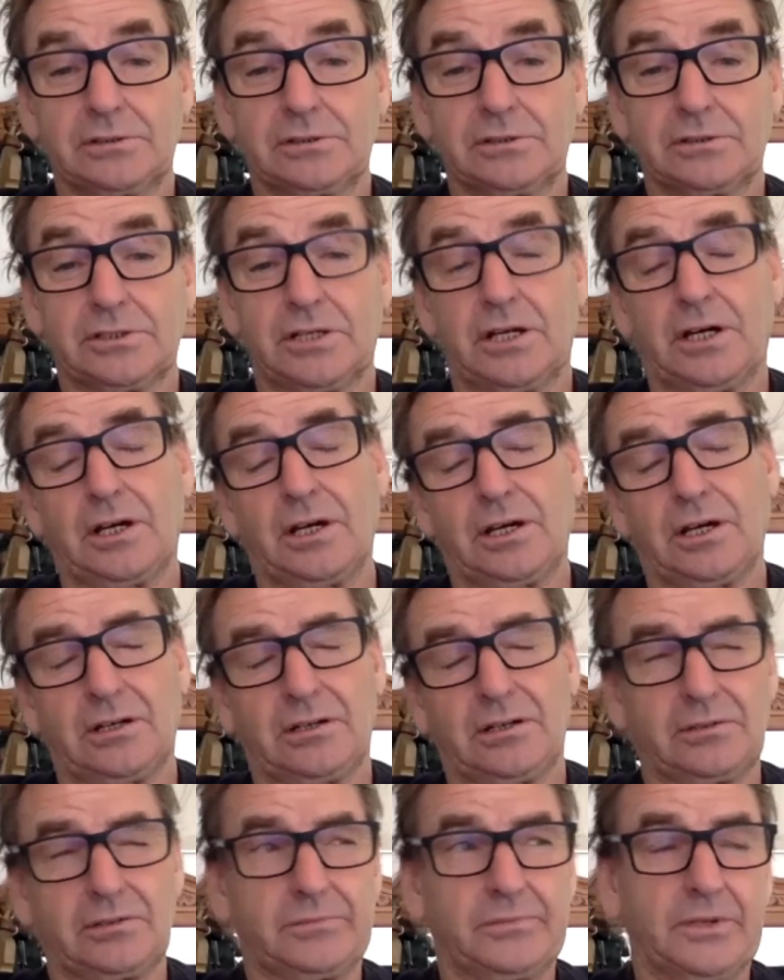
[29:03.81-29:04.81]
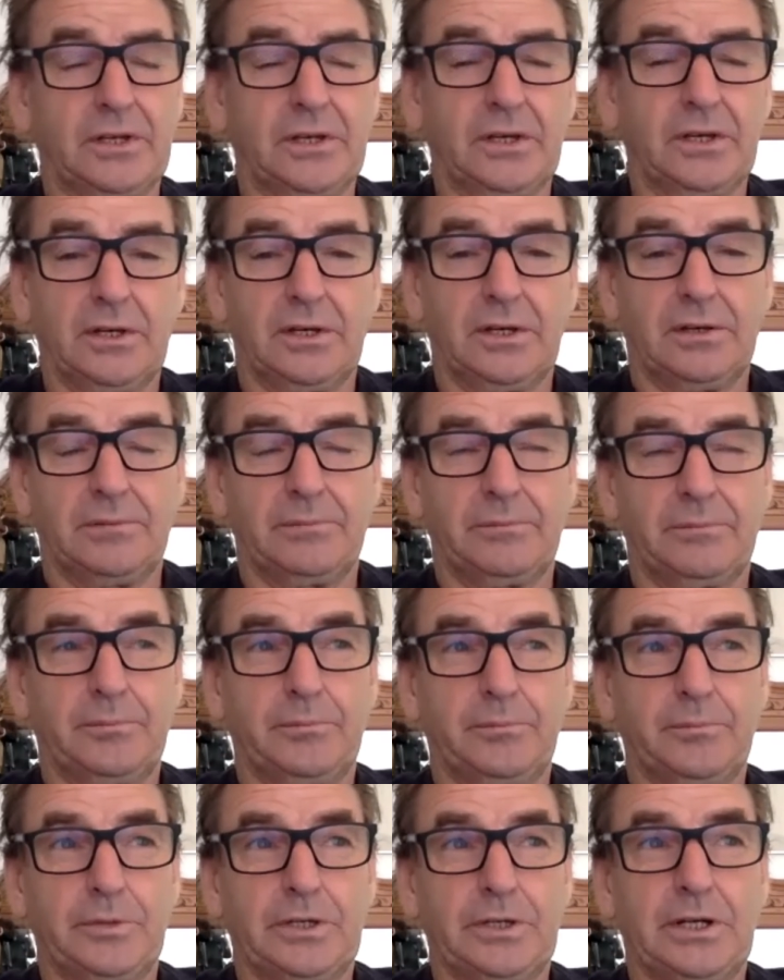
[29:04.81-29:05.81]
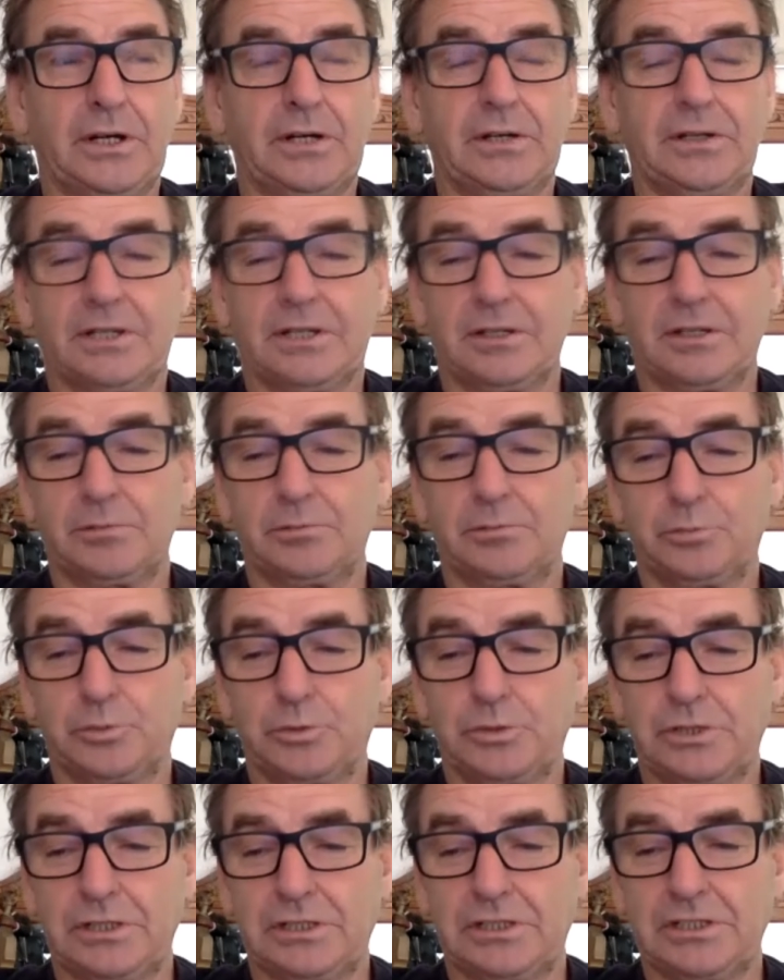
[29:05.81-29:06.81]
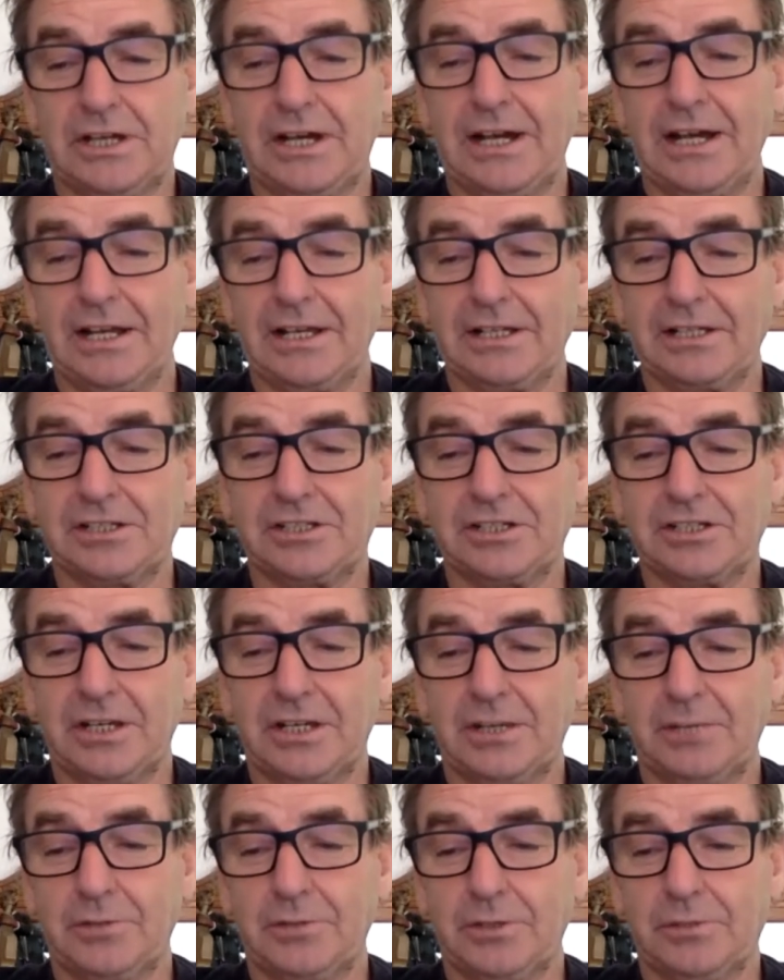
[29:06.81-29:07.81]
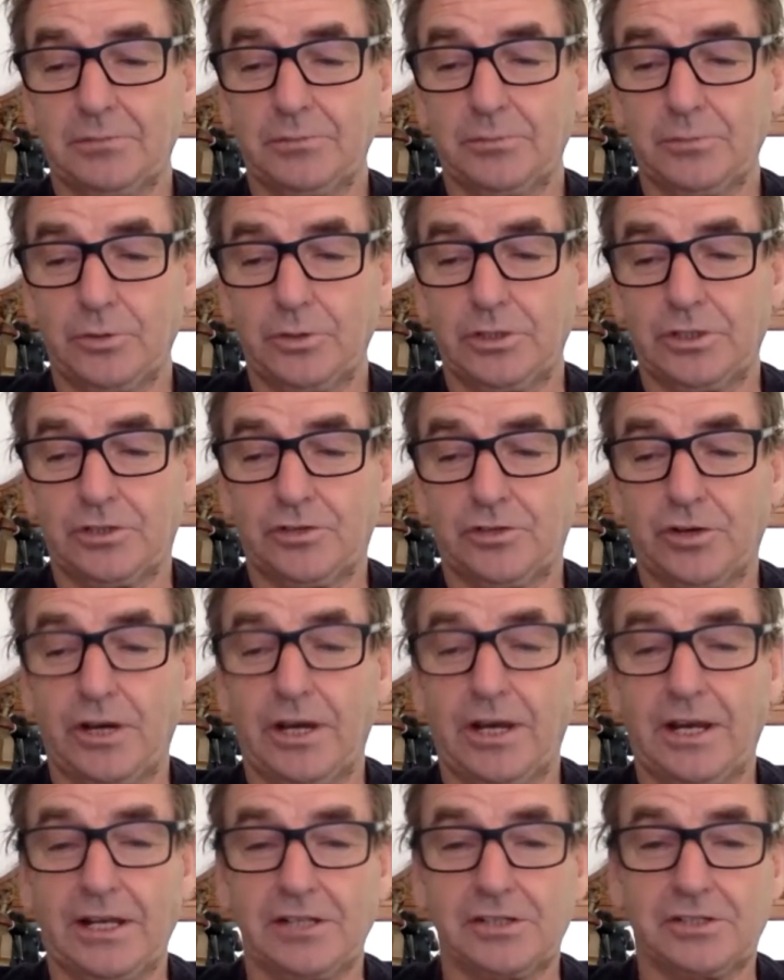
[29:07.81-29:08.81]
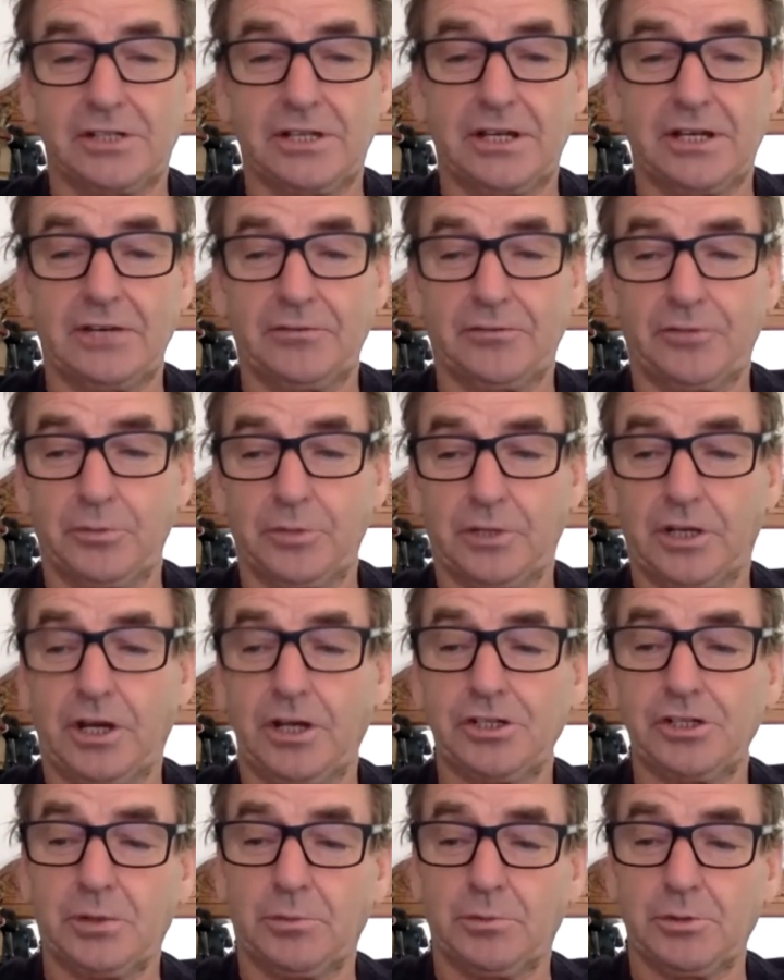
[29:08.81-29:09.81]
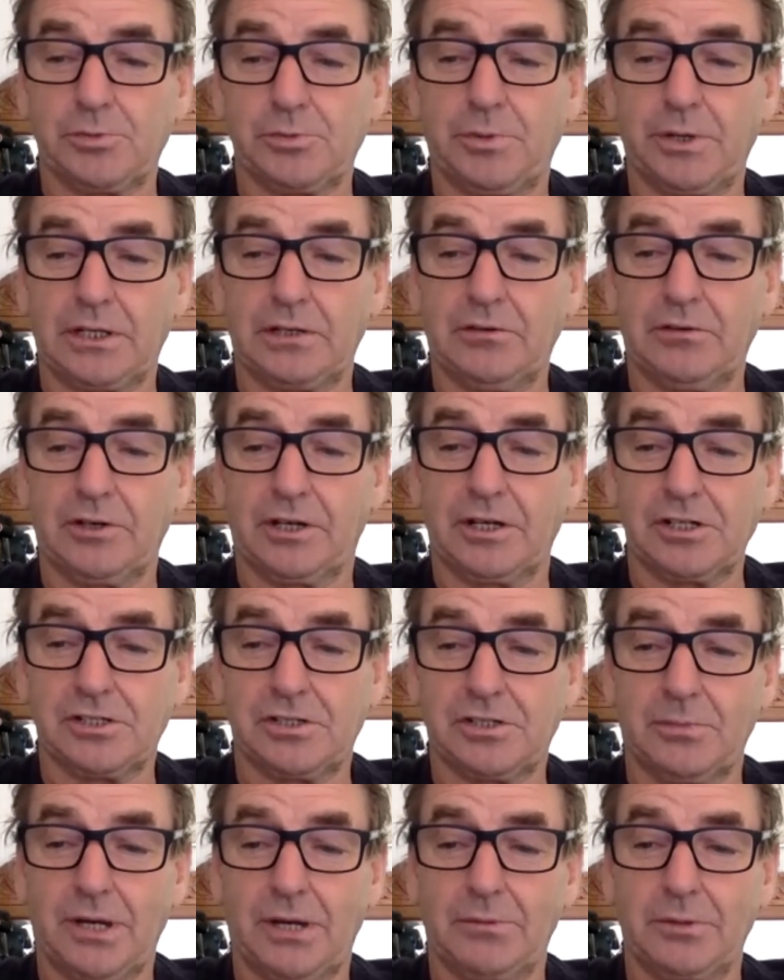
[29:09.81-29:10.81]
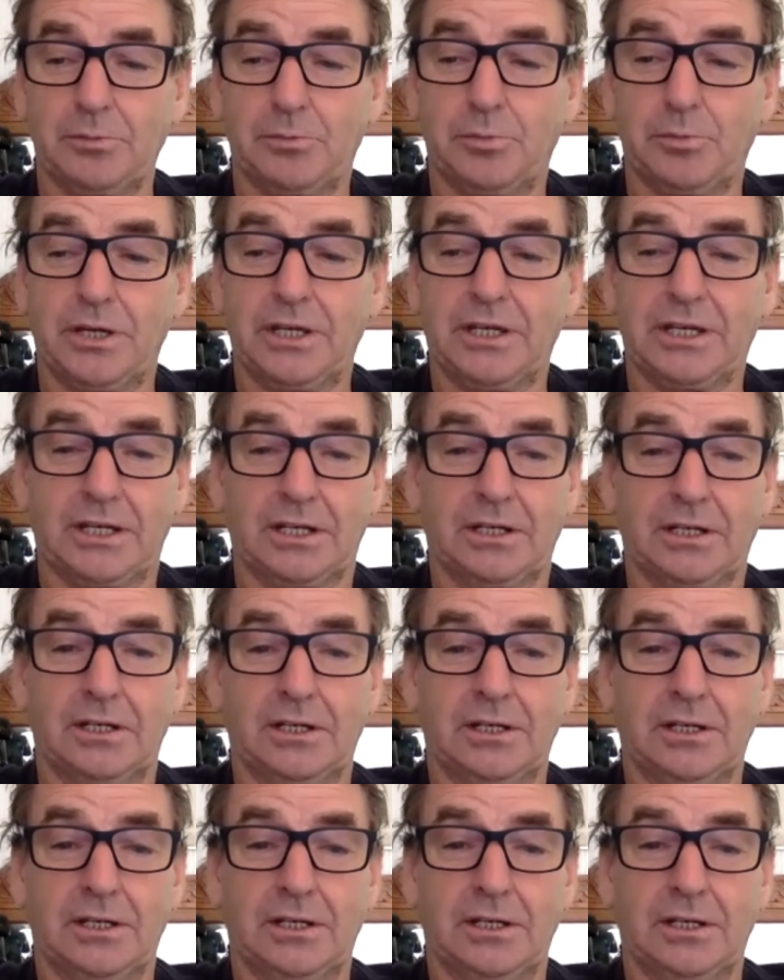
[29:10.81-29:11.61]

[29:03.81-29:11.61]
So, you tailor your team or your trainings now from a coaching perspective, I guess, to maybe peaking